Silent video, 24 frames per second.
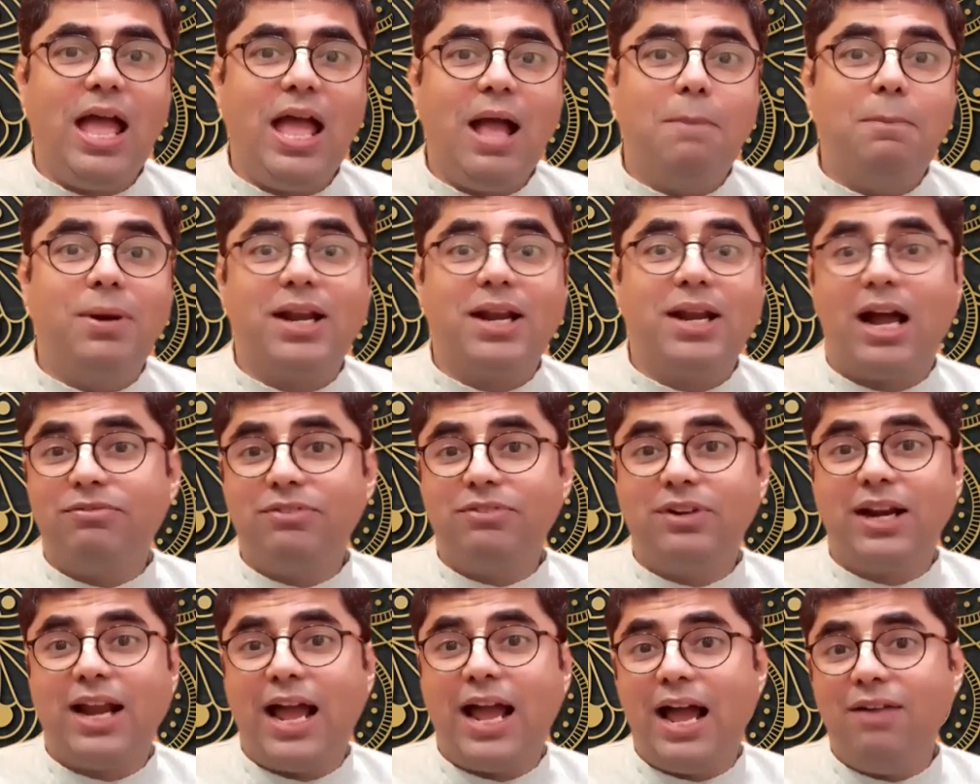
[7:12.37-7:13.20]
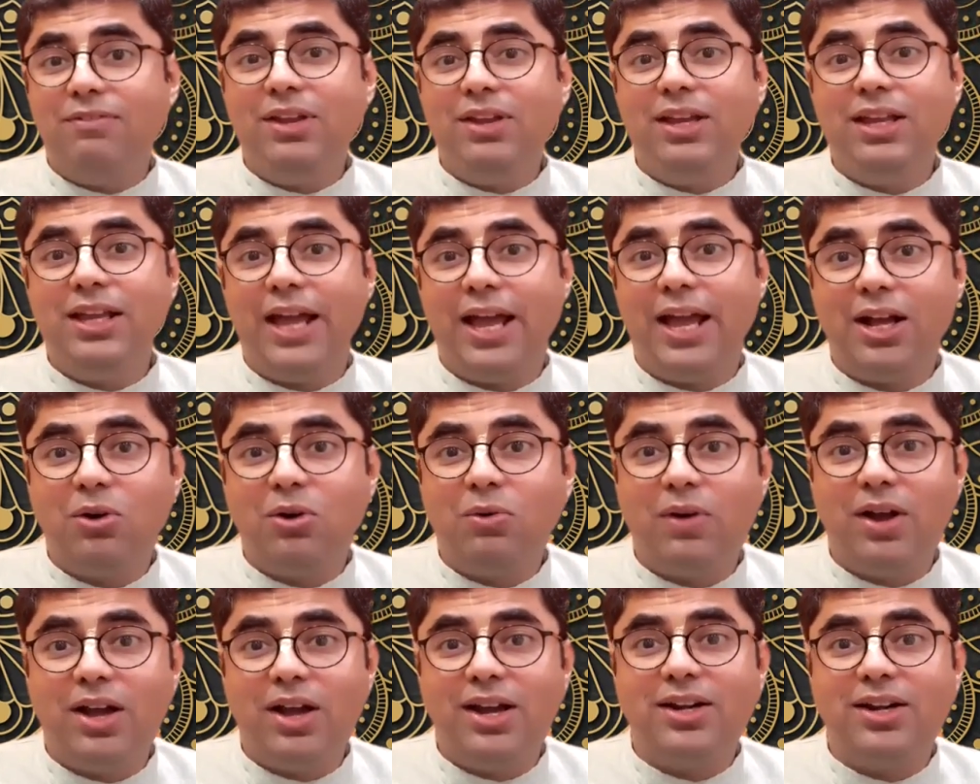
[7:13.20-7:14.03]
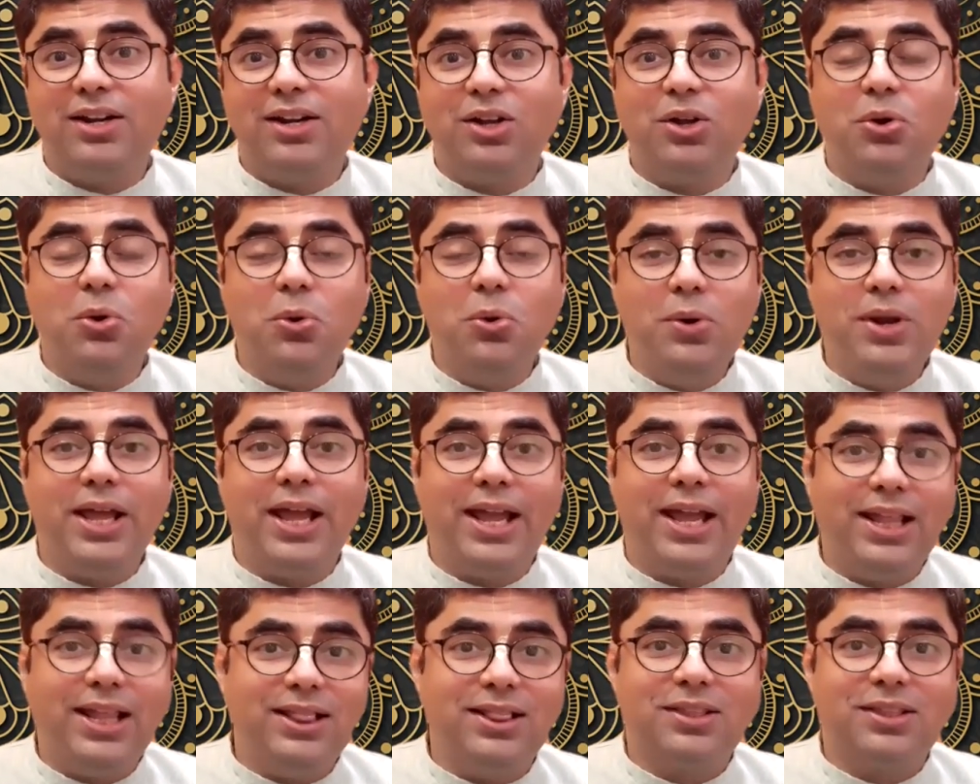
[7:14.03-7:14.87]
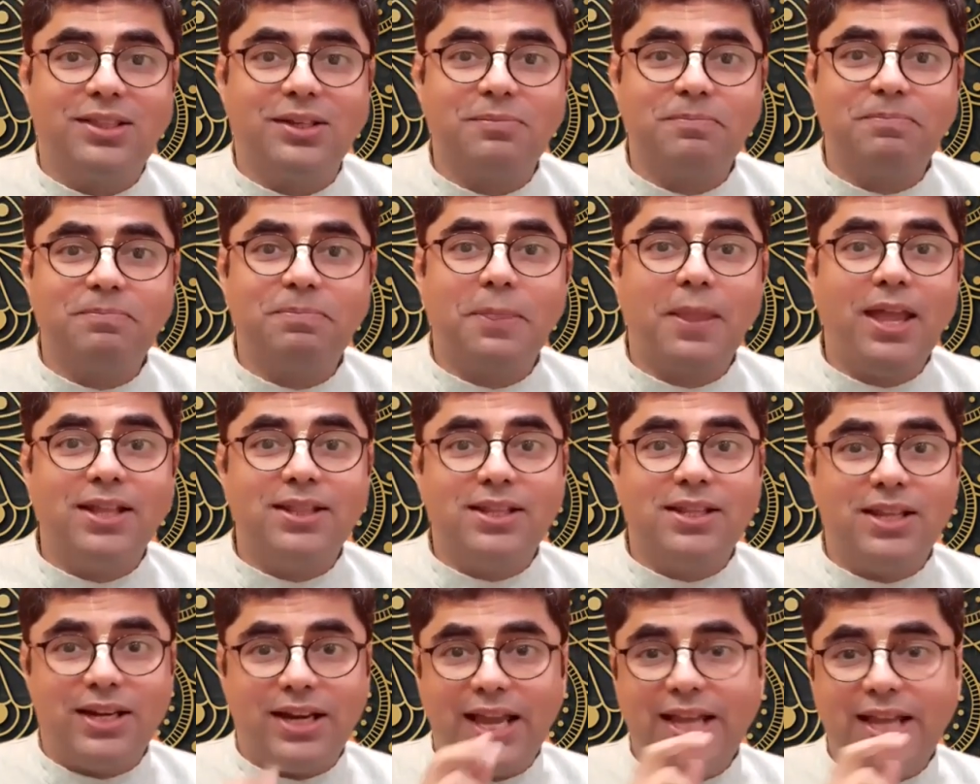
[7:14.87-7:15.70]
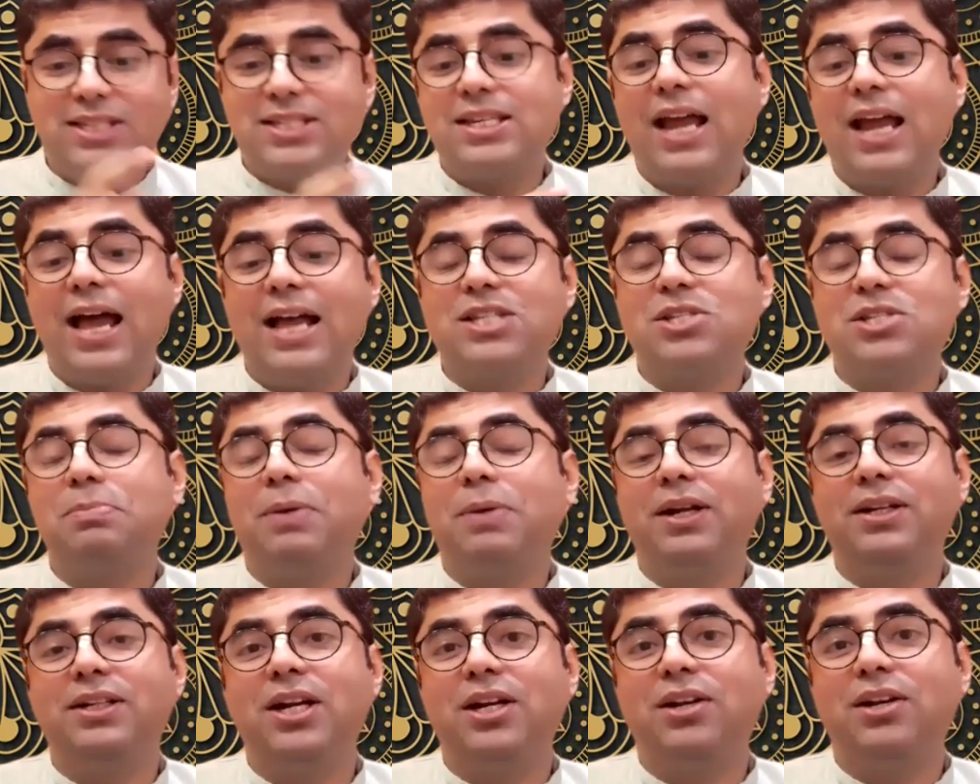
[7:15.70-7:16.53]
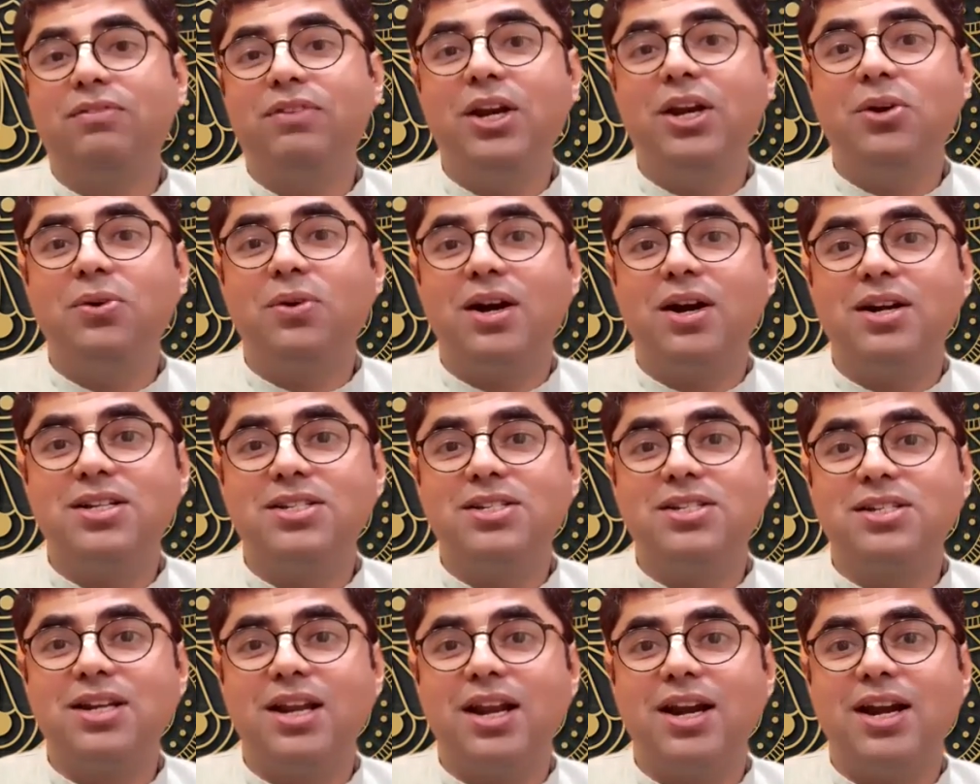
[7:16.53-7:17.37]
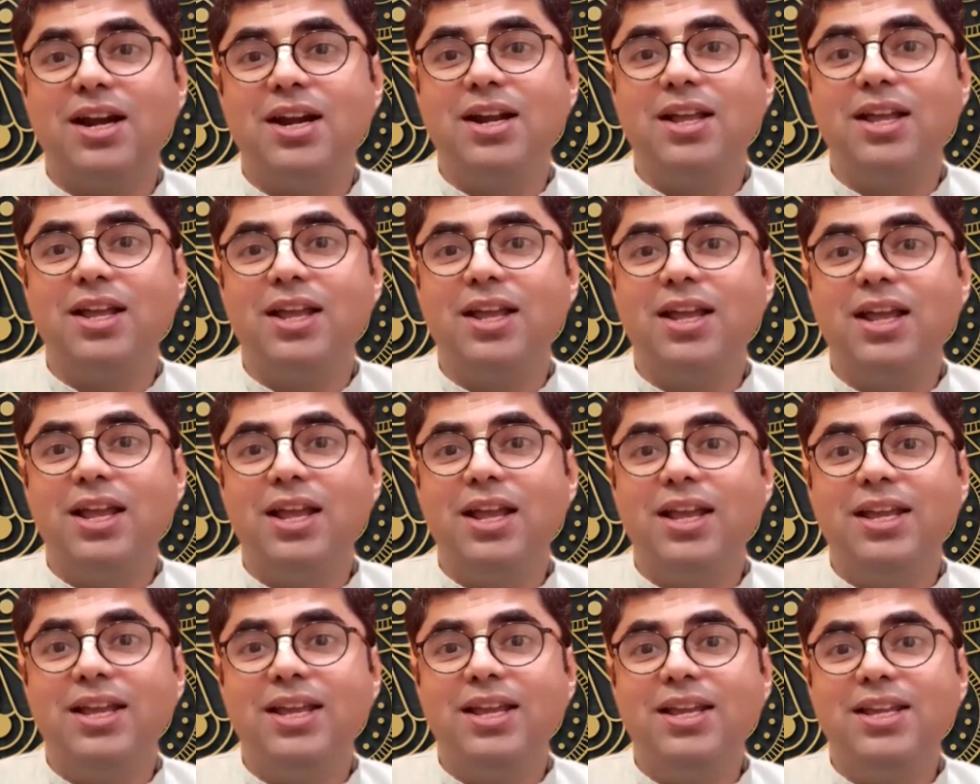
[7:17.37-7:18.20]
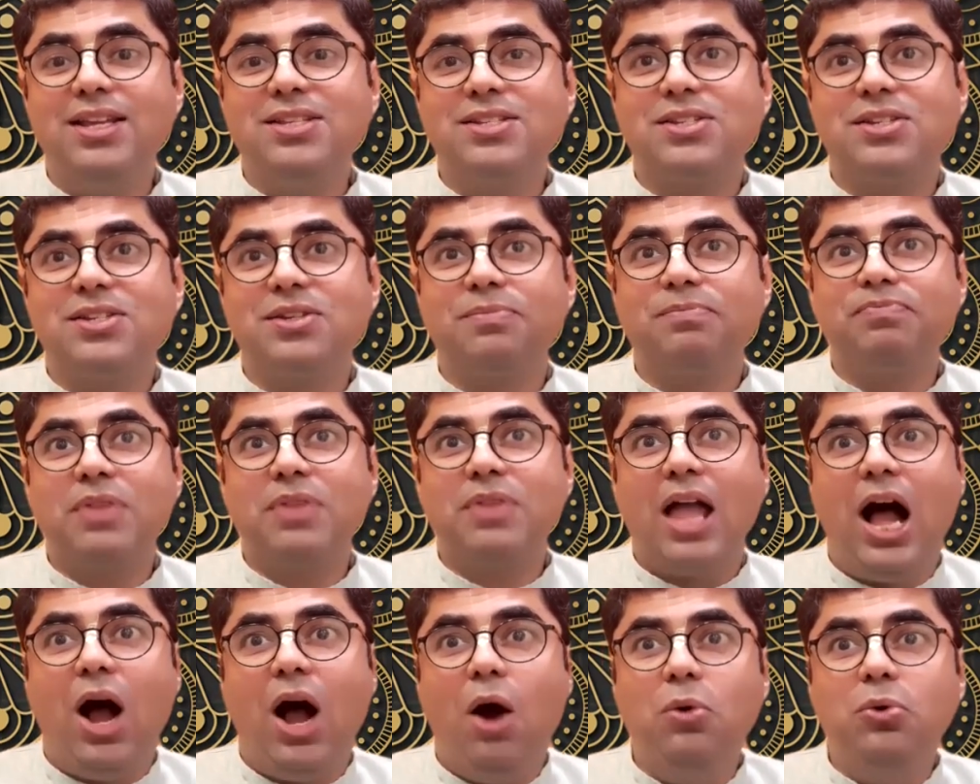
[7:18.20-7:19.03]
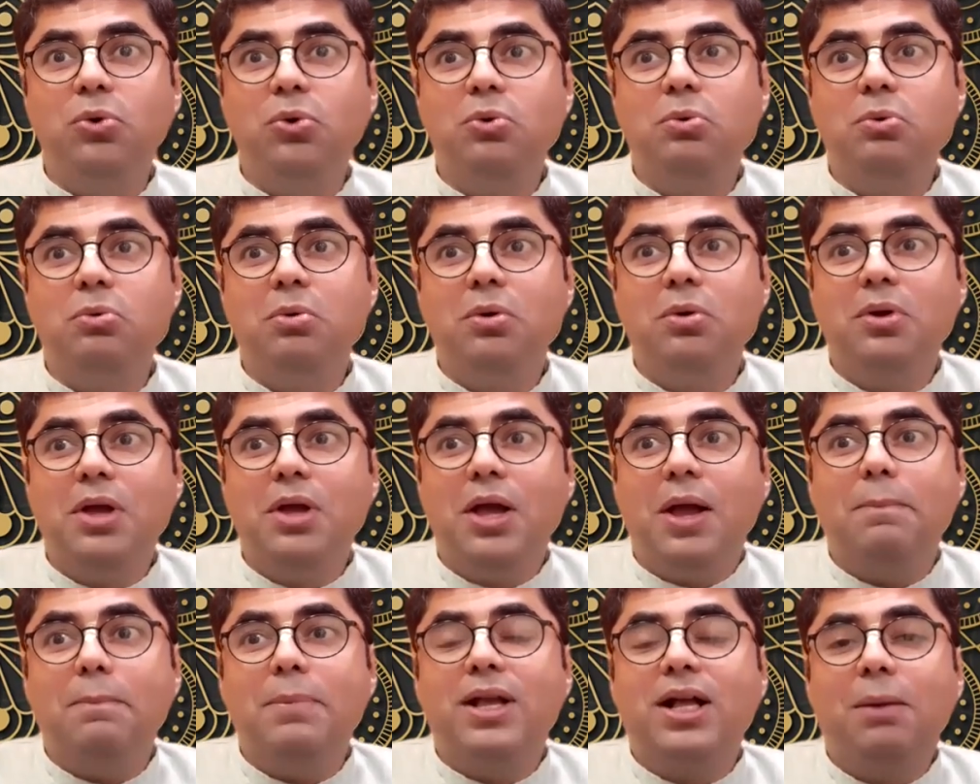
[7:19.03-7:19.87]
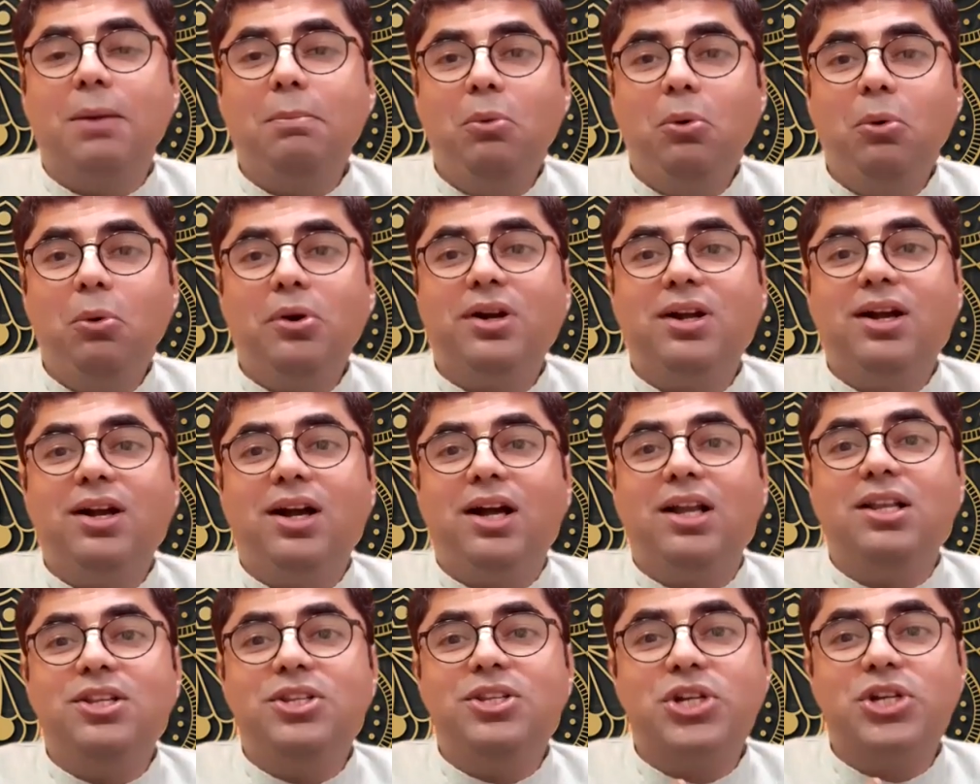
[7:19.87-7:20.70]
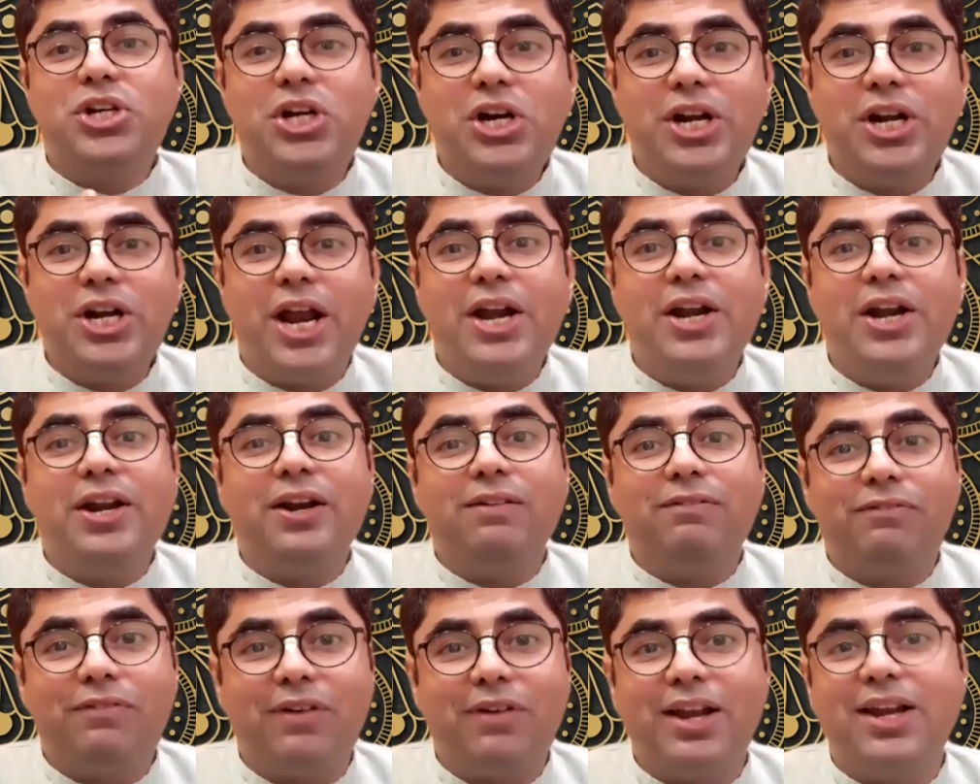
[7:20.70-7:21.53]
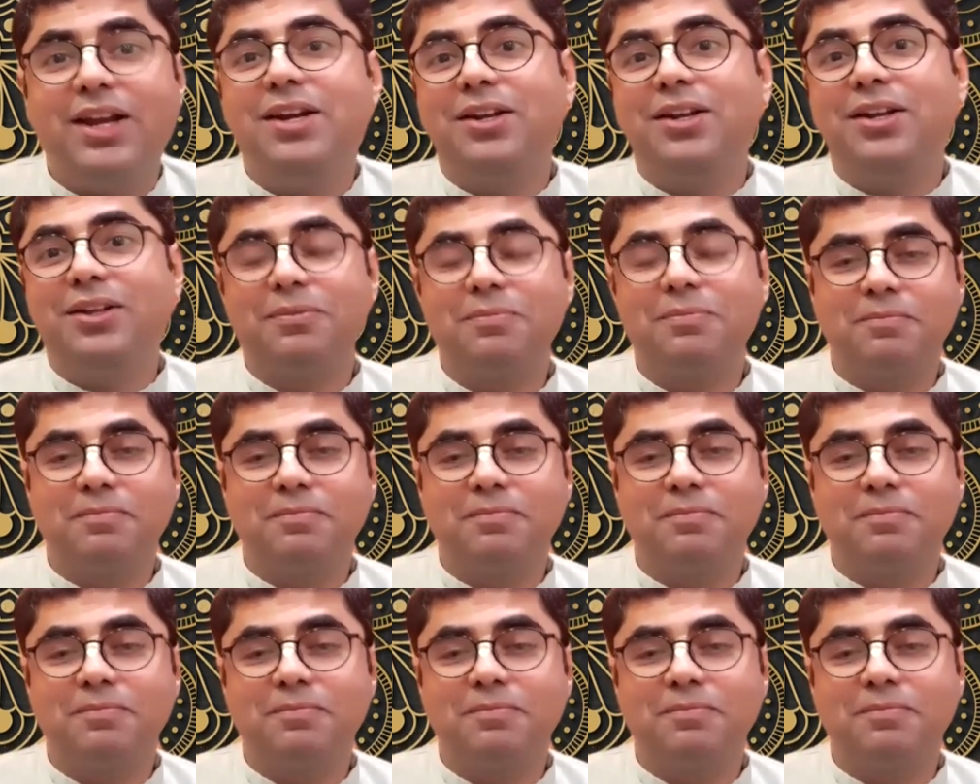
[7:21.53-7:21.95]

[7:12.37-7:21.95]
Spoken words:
But after having acquired good health, the next aspect that we need to understand is how to become more cultured and refined.